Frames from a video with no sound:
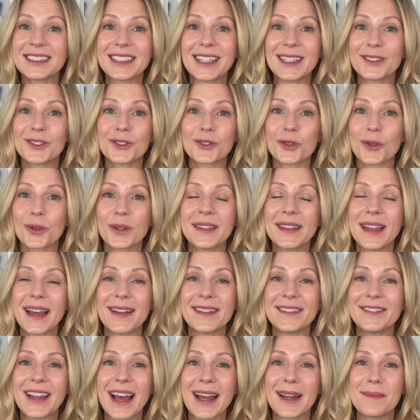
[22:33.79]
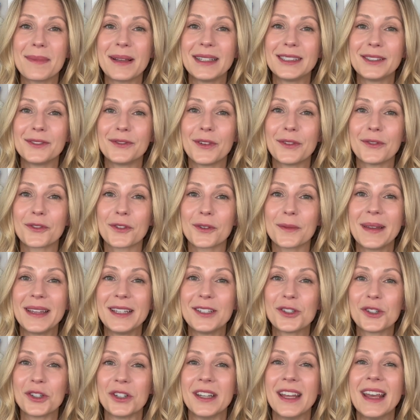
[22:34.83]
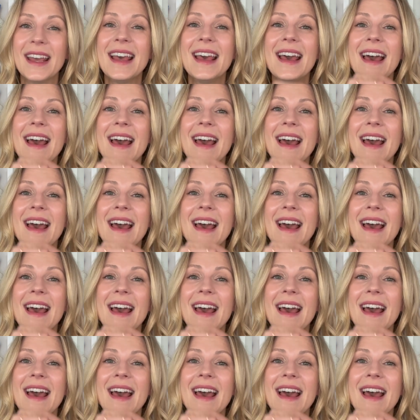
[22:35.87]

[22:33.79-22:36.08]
gets stored in that database of information.